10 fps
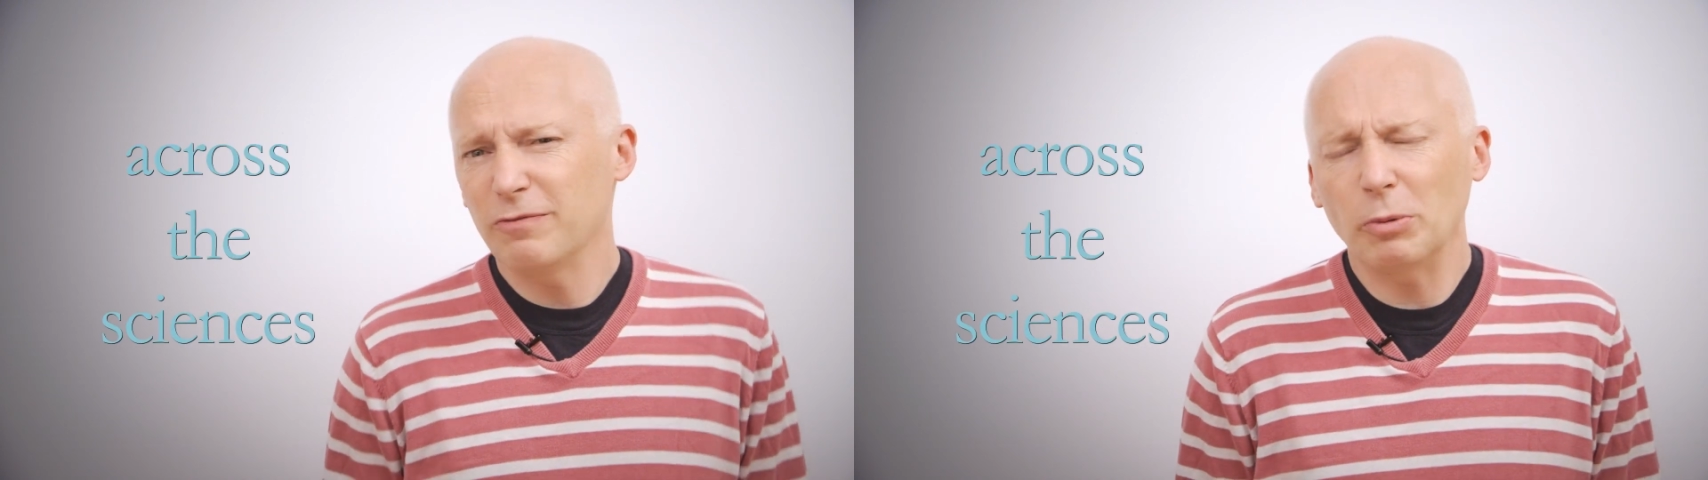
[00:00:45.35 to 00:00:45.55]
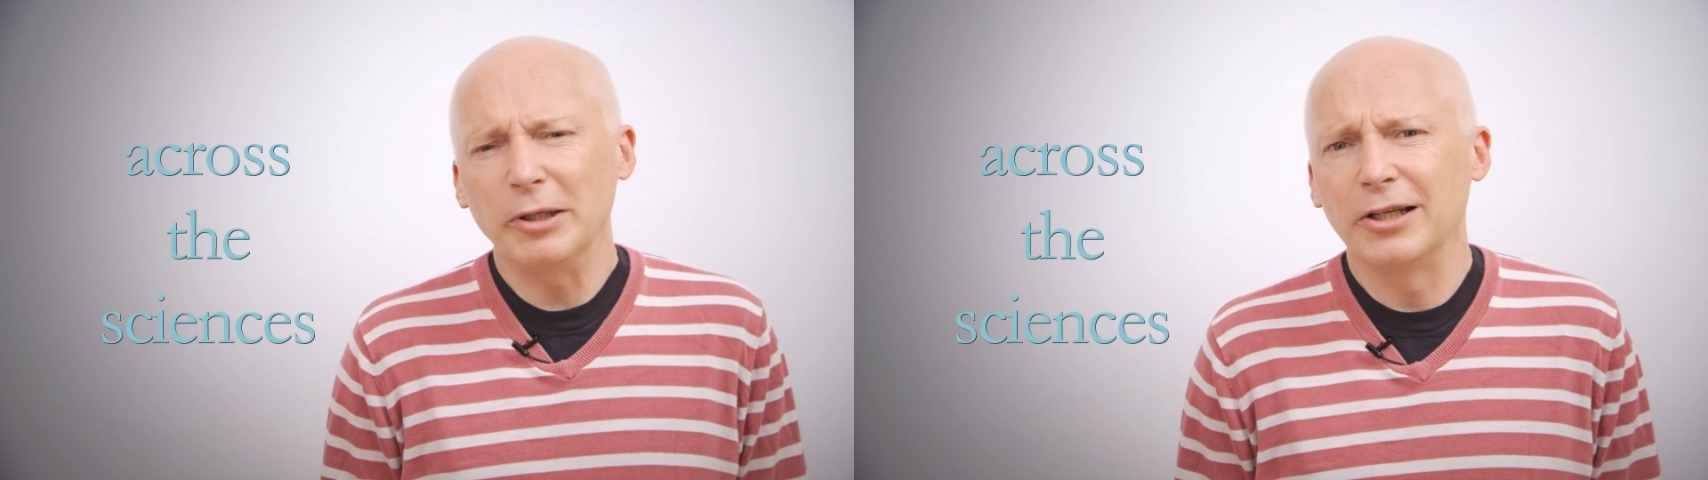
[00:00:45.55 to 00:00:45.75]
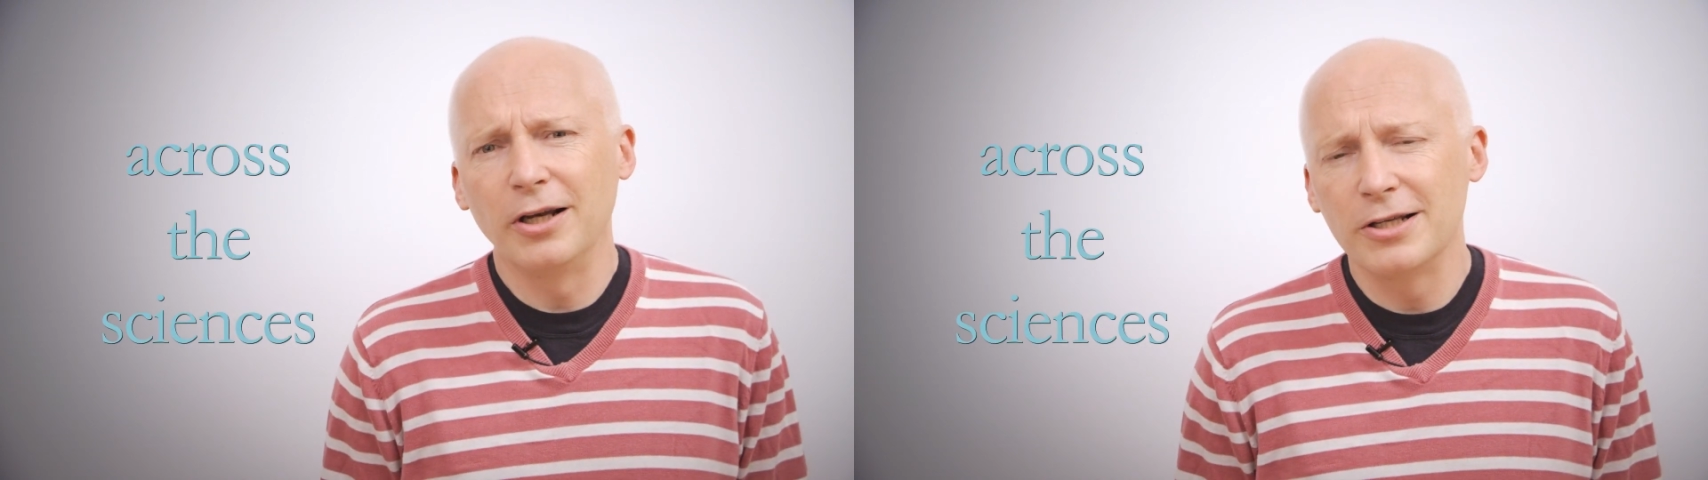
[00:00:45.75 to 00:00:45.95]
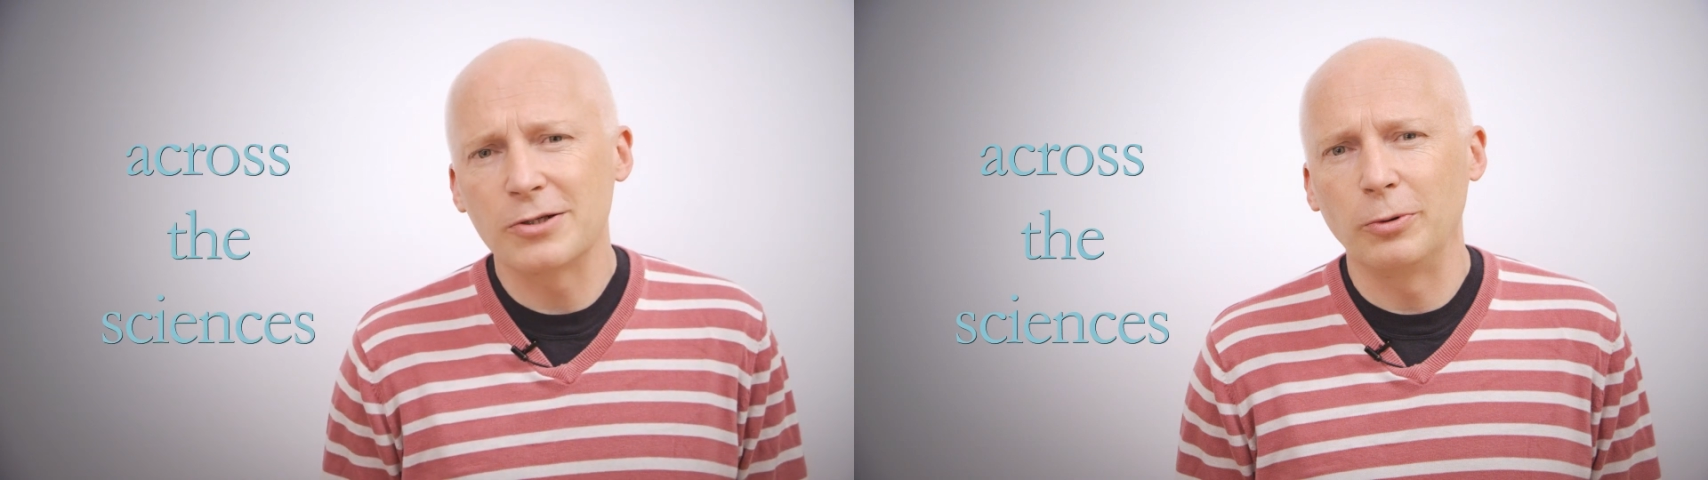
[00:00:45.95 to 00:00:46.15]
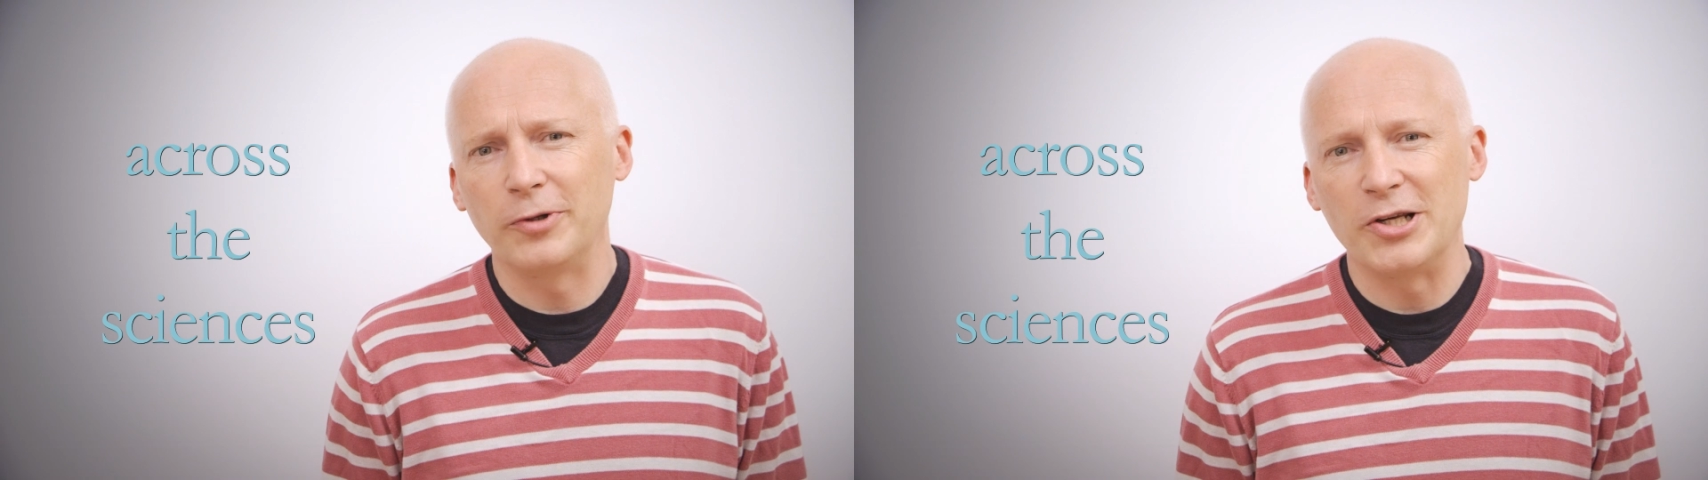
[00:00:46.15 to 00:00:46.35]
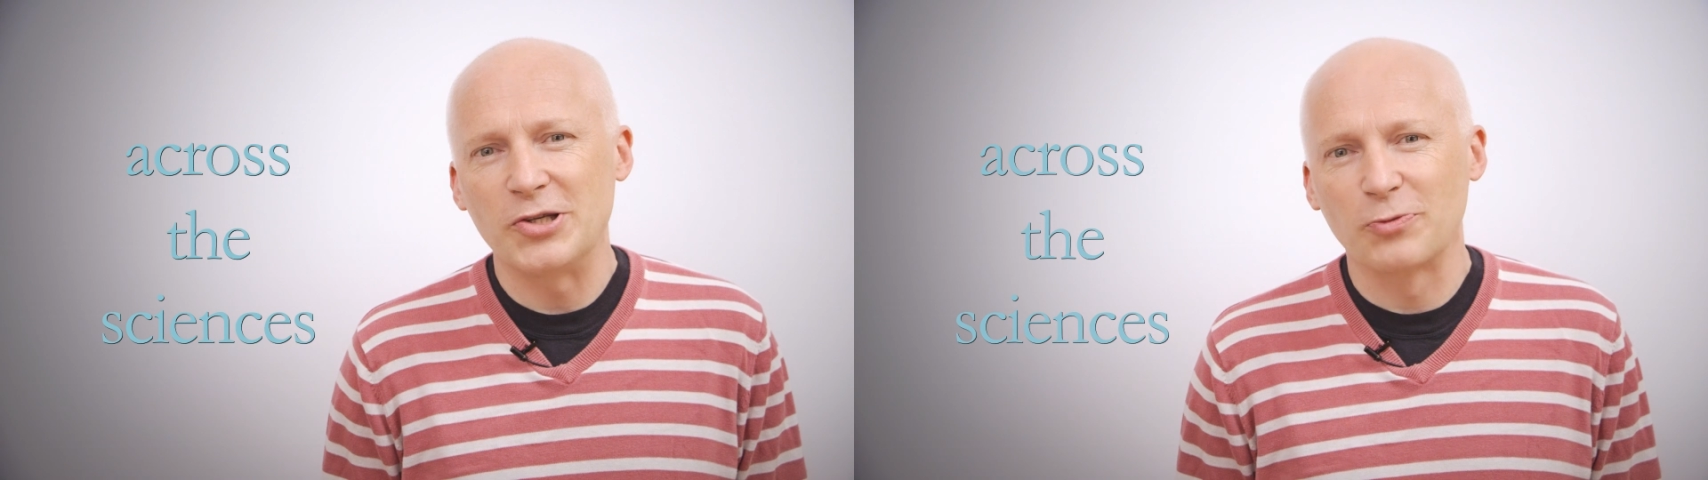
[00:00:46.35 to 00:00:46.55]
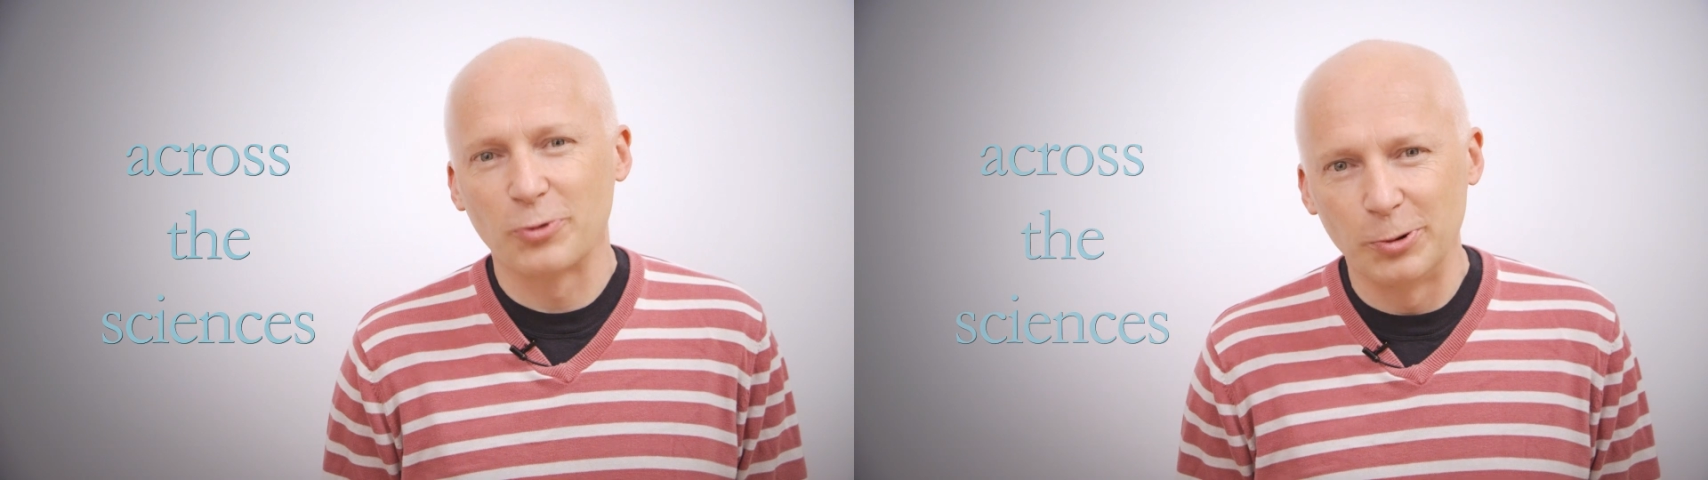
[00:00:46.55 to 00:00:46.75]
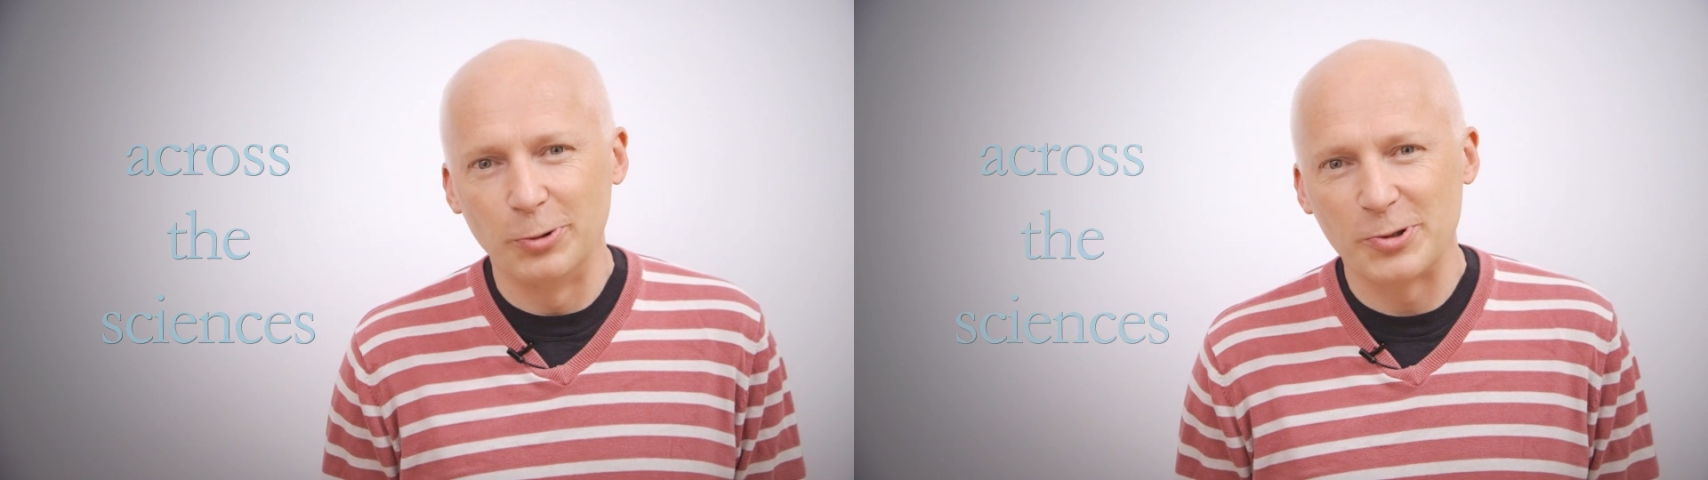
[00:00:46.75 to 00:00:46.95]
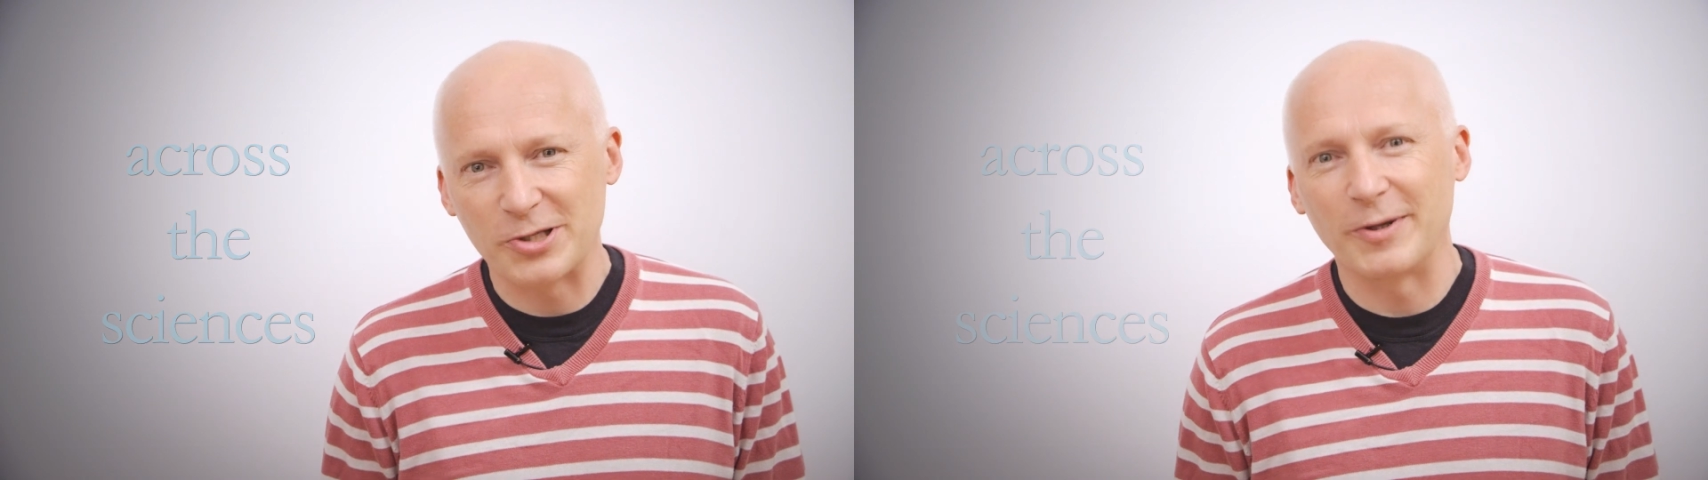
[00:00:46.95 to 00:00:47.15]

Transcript: You've probably learned all these rules